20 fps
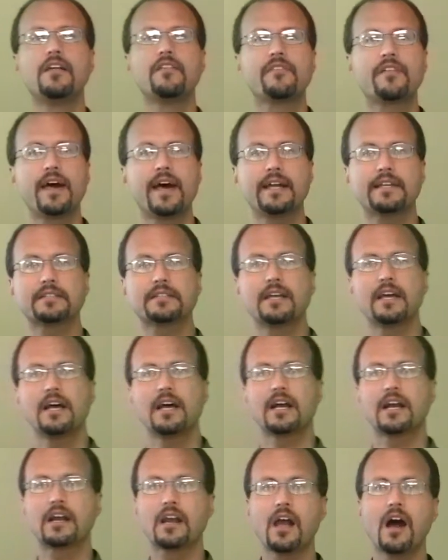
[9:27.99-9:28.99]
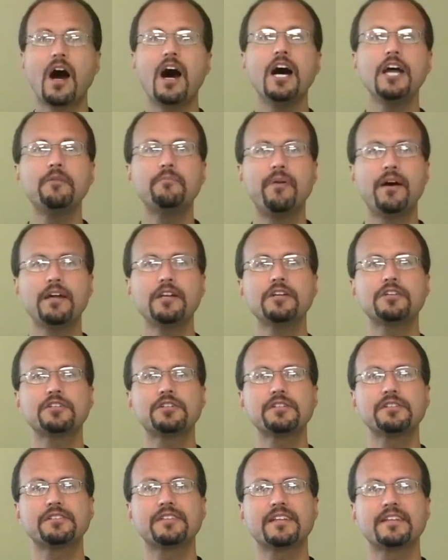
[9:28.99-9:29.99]
that God
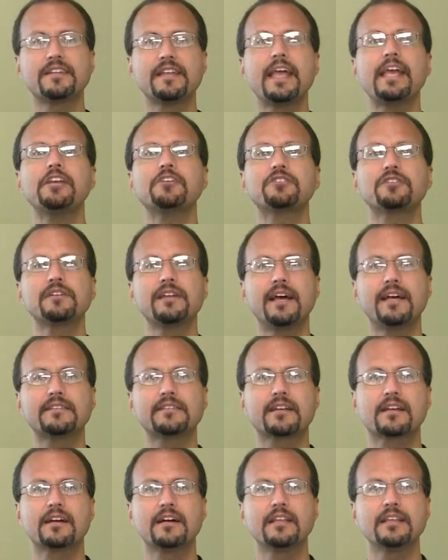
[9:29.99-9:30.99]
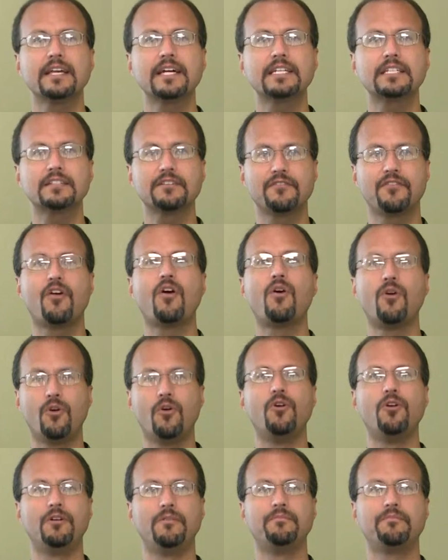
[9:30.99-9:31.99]
punishes the nation as a collective
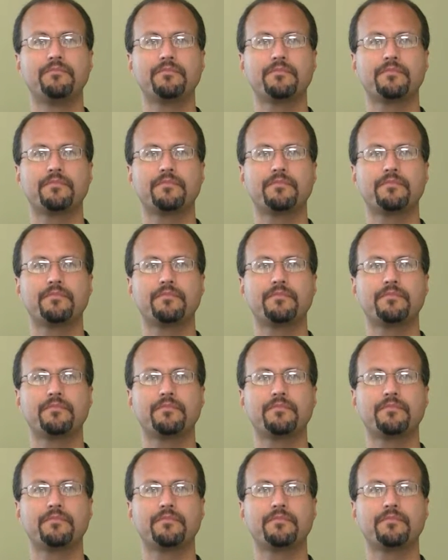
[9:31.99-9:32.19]
whole.